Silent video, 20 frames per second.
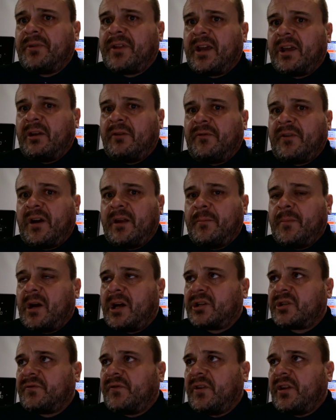Thank you very
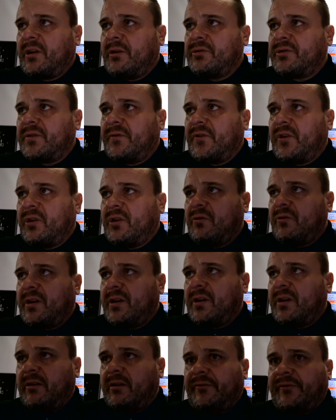much for those of you
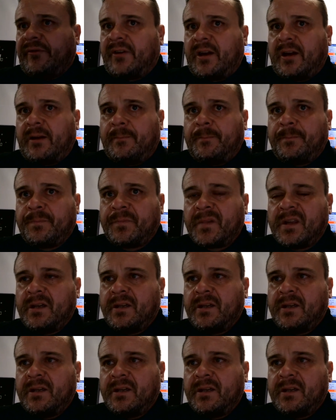that have um,